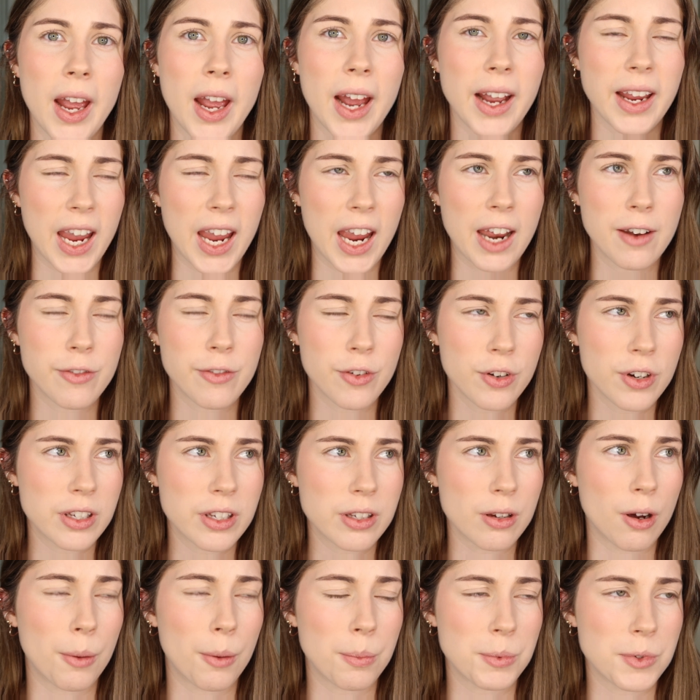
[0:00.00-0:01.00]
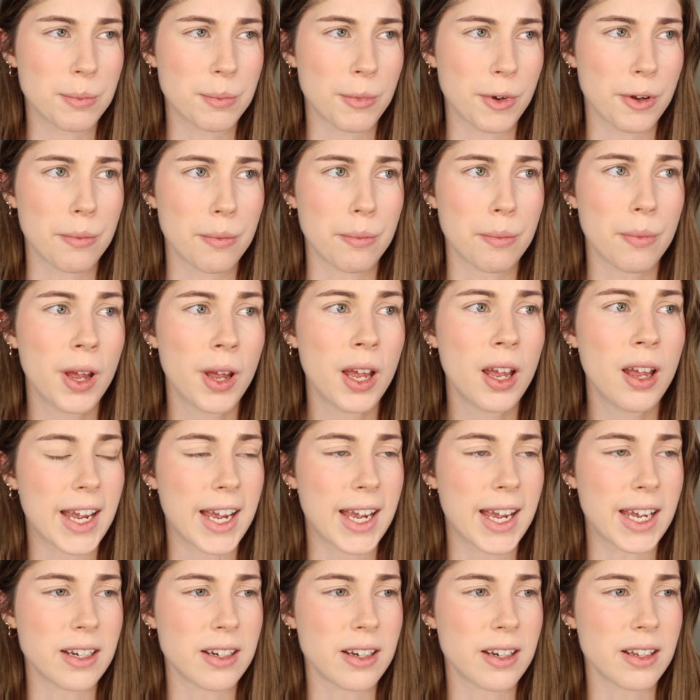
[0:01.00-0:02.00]
Our canned food is Optimum
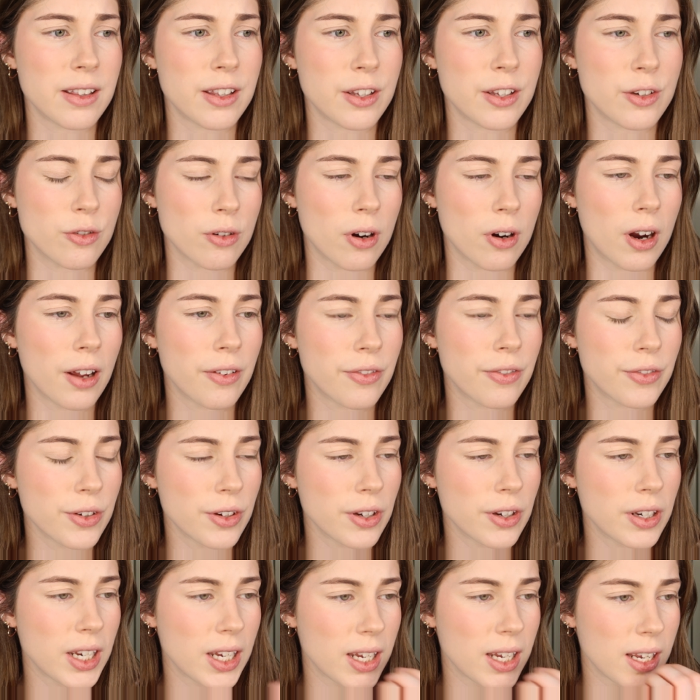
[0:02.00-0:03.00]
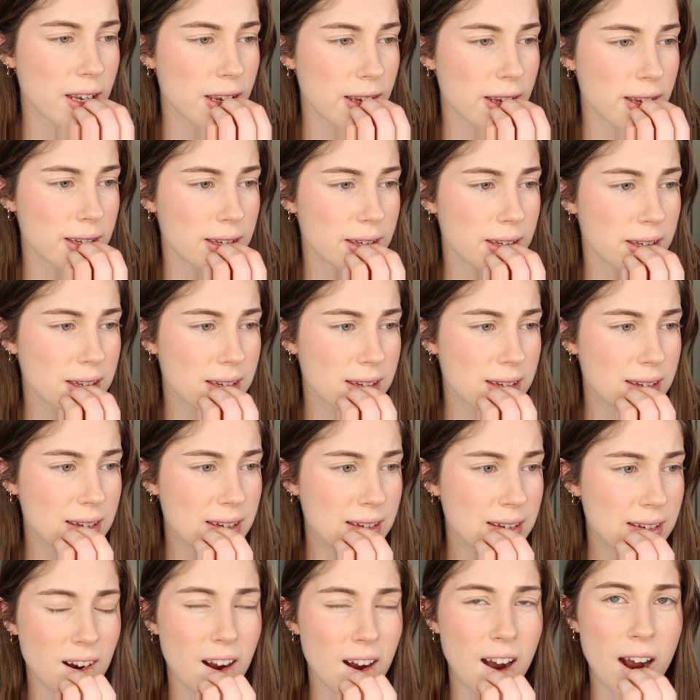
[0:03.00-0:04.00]
and the dry food is,
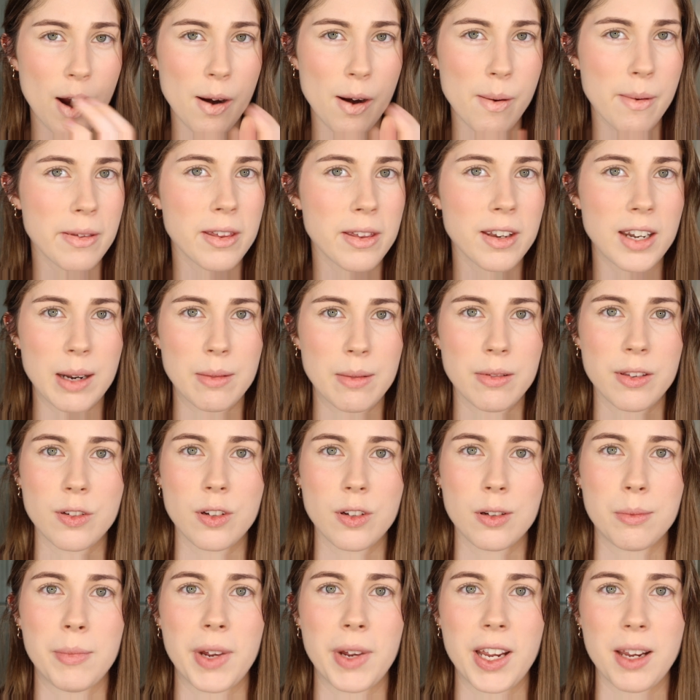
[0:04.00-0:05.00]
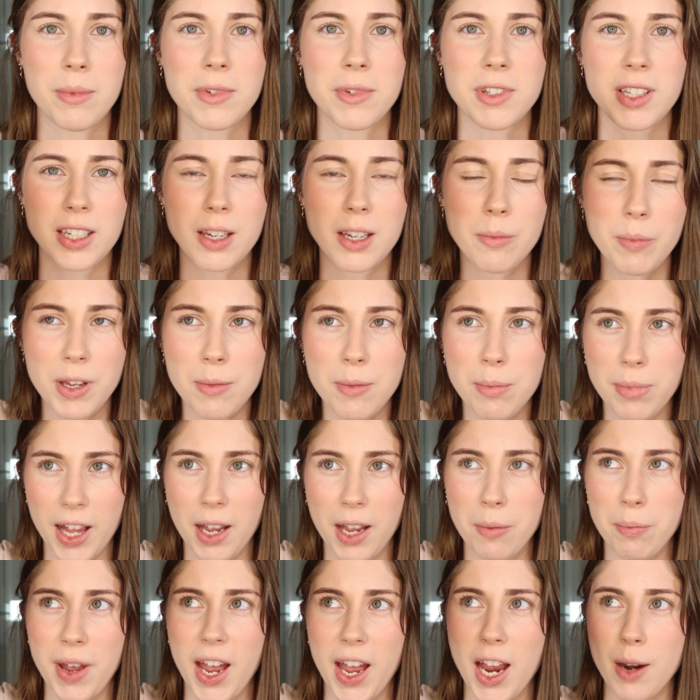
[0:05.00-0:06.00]
can't remember the name off the top of my head, but it's like a big
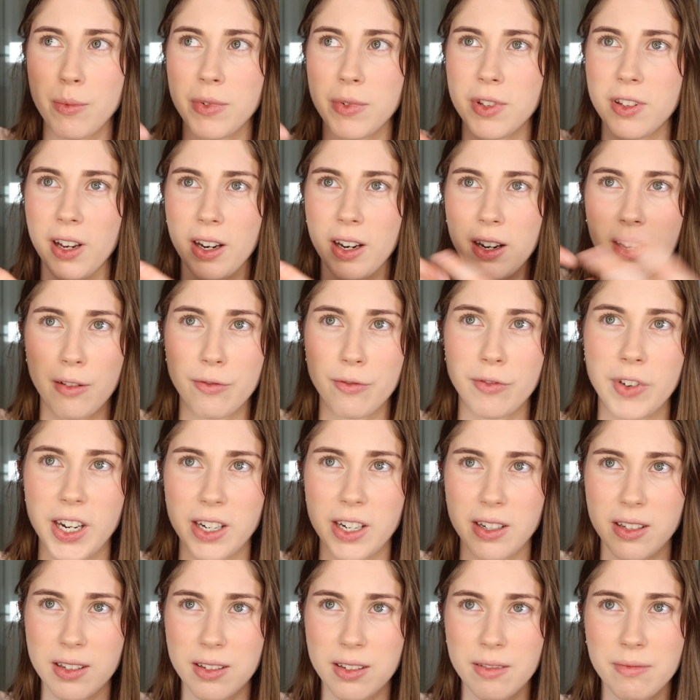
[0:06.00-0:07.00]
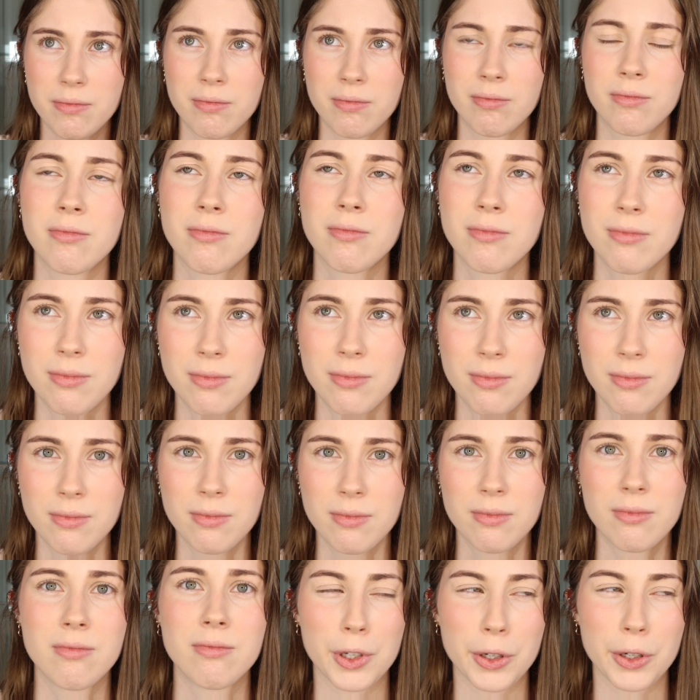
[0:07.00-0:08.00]
black bag with like a red
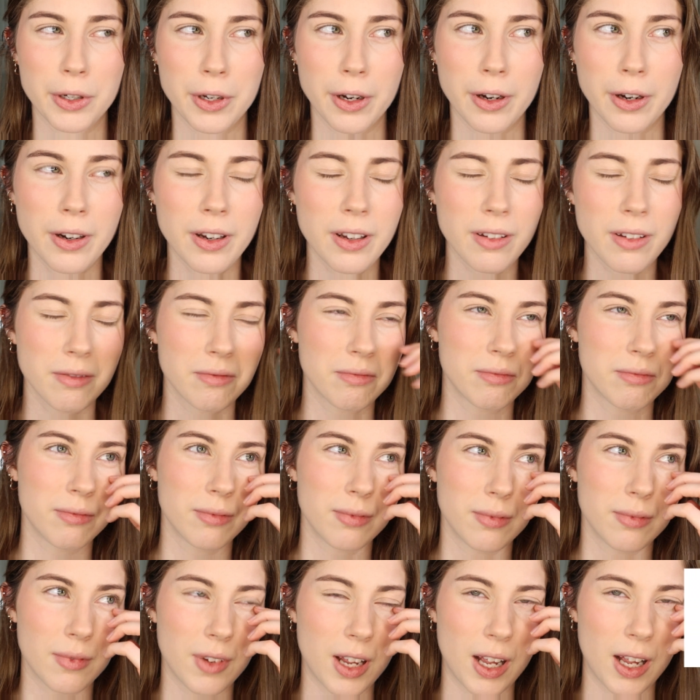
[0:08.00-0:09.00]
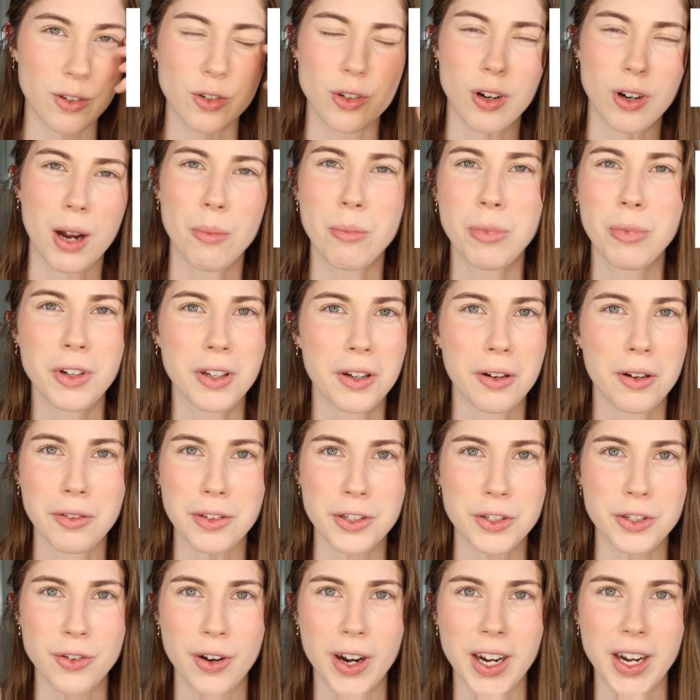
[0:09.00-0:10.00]
logo. I'll try and put it on
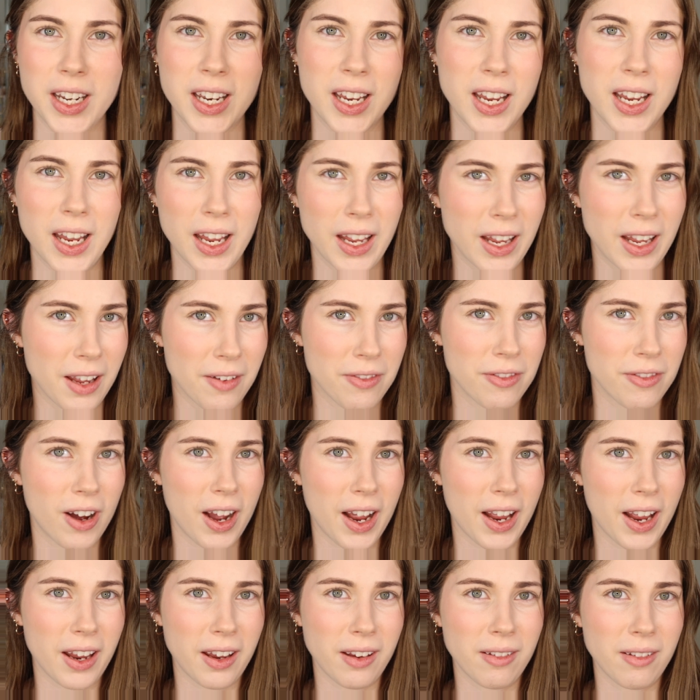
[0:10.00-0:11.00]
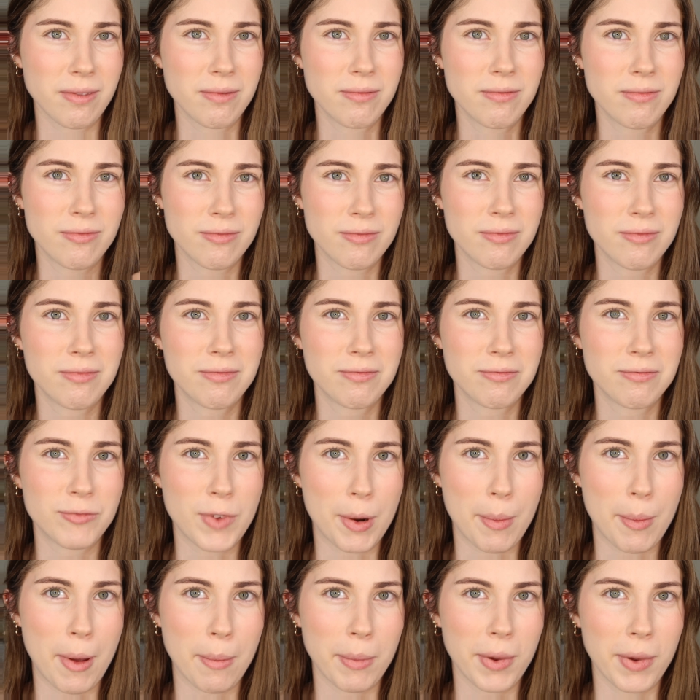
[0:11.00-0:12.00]
the screen here if I
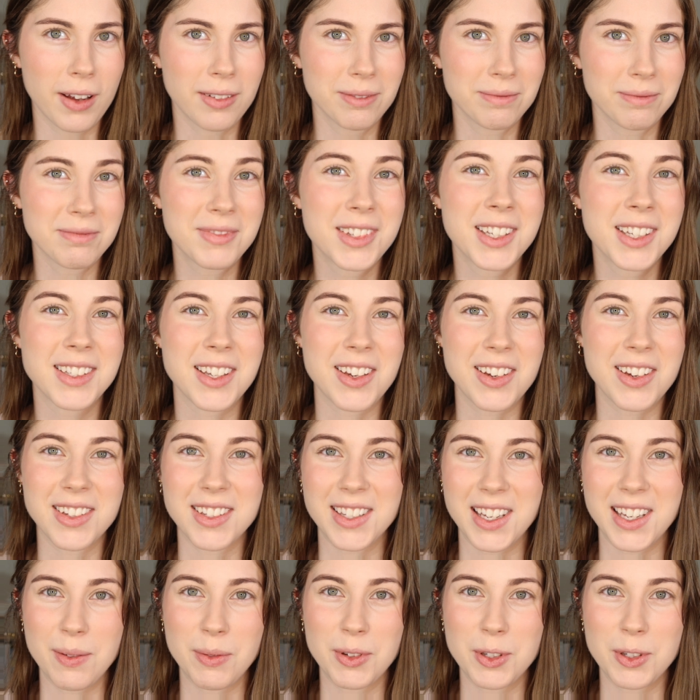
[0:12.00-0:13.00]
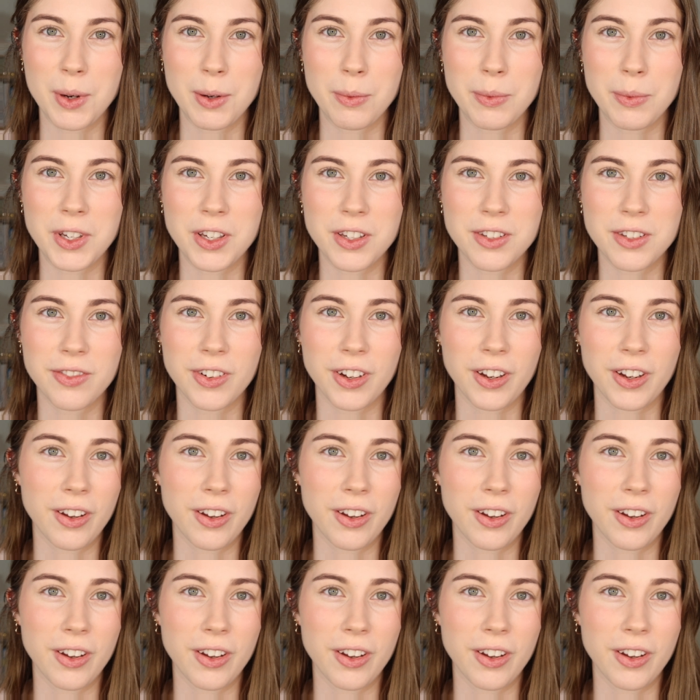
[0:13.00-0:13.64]
remember so you can see which one we use for